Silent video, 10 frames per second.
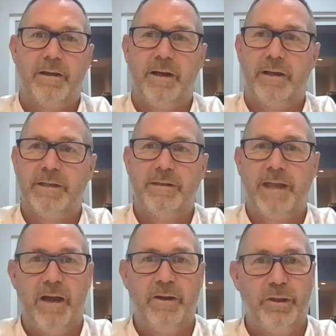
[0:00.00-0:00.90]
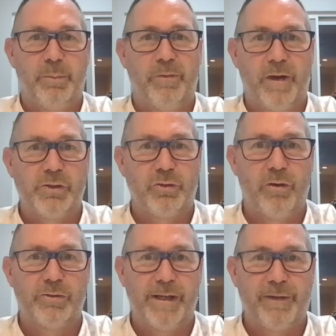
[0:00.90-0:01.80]
I, I didn't get another
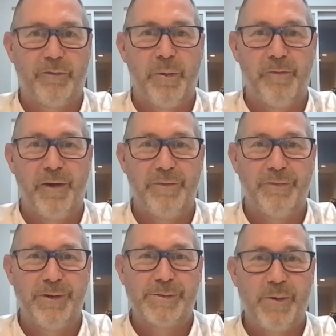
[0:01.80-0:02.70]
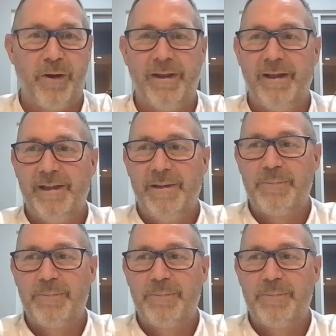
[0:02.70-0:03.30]
professional contract after the very first one.